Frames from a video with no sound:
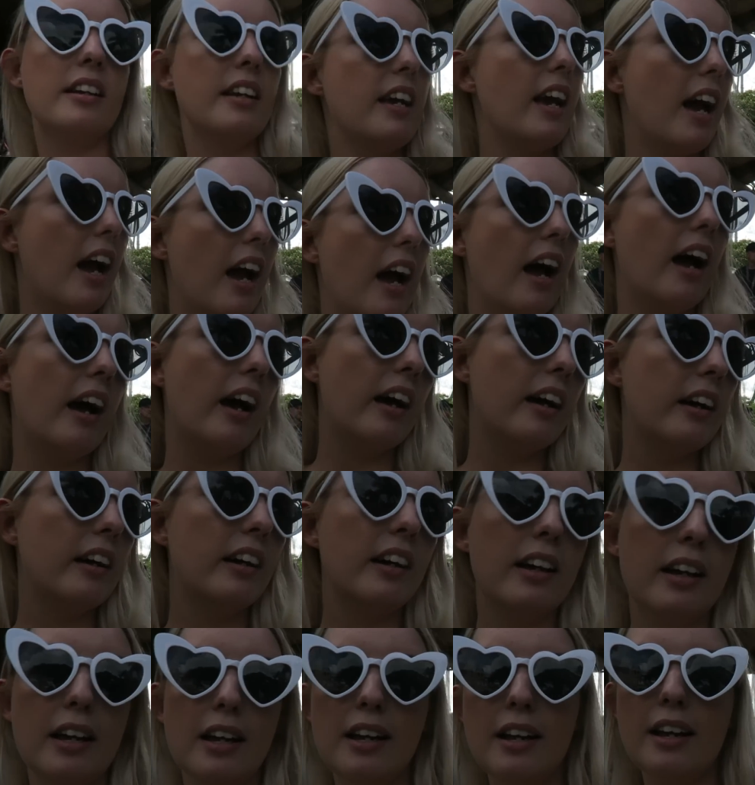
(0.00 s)
Yeah.
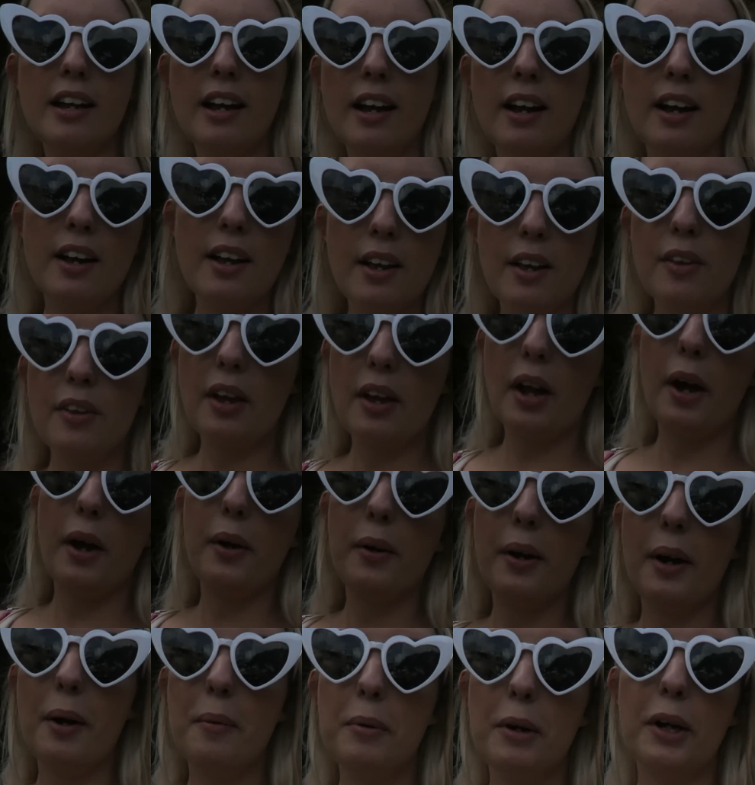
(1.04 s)

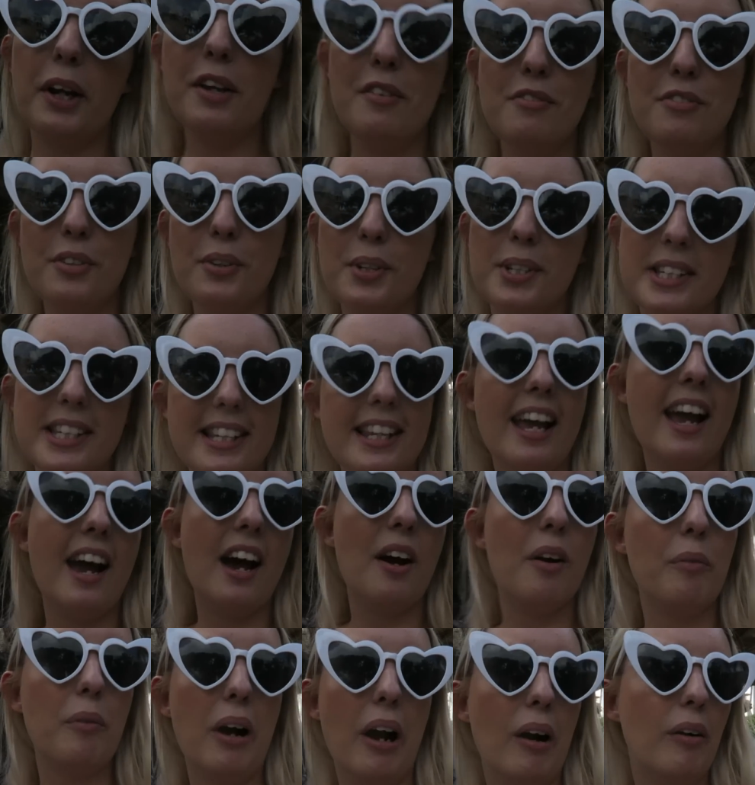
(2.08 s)
So, looking forward to
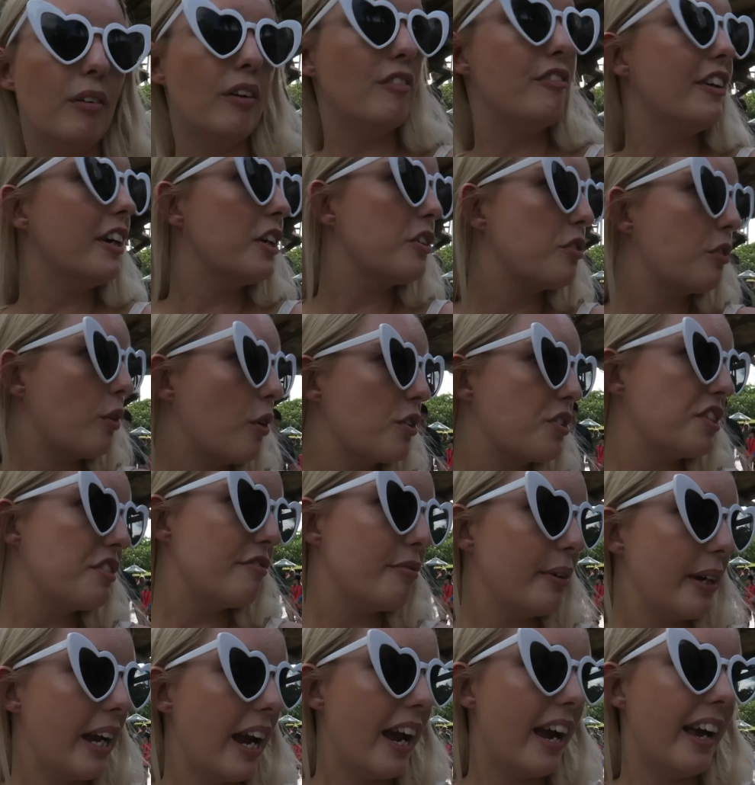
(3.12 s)
that. Well, fingers crossed if
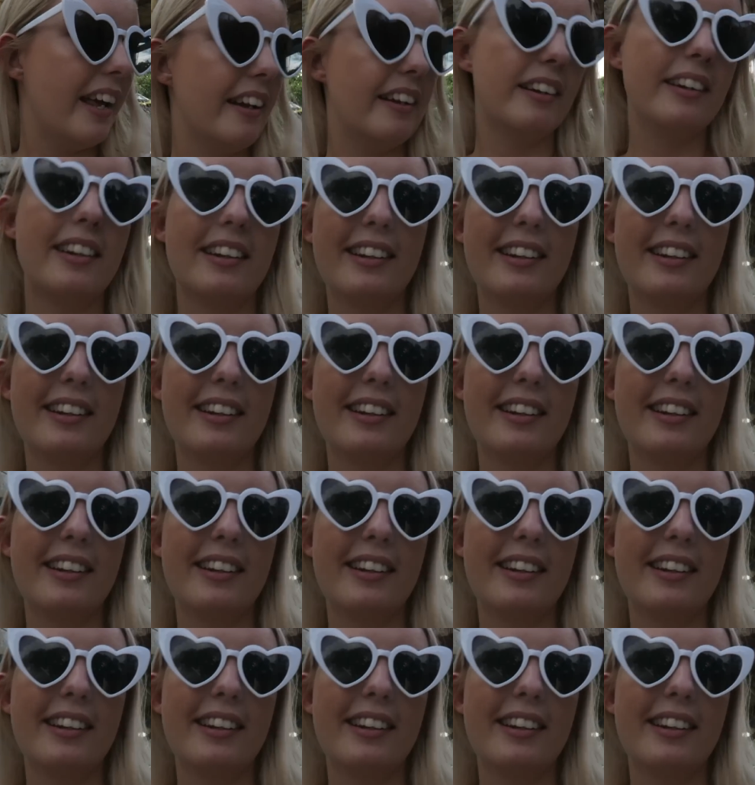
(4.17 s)
we get in.